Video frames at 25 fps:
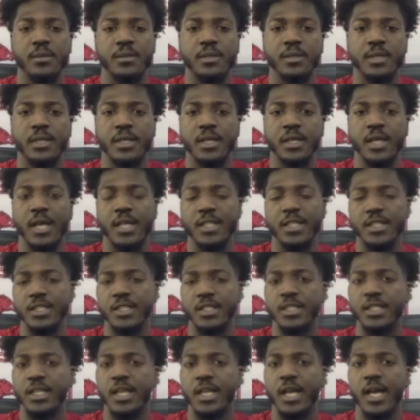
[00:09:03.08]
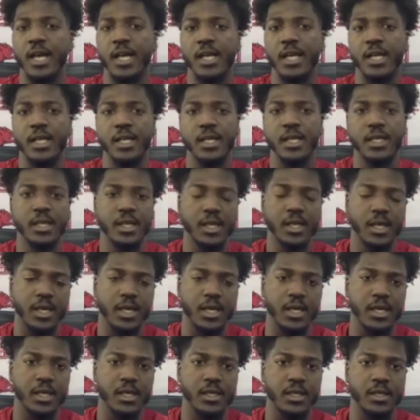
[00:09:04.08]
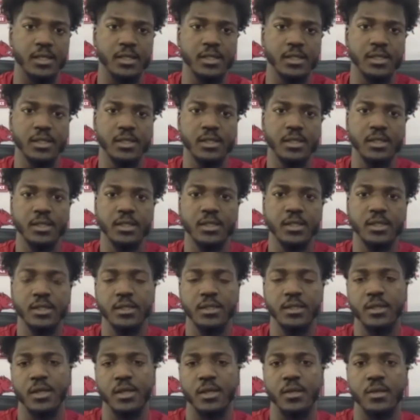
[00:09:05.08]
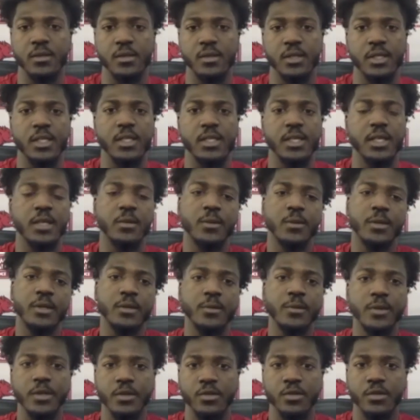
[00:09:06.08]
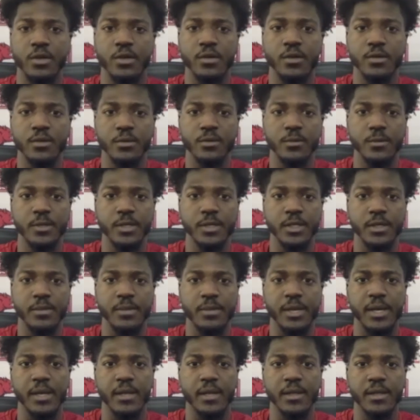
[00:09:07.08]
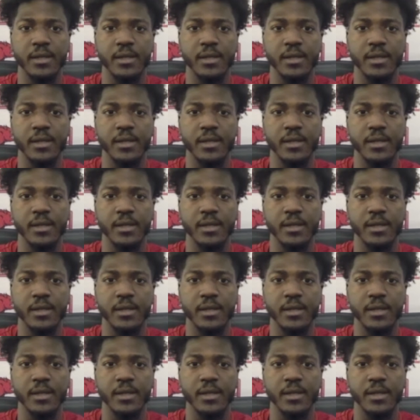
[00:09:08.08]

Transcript: that I shouldn't have got, and you know it, will we'll, we'll grow, we'll get better.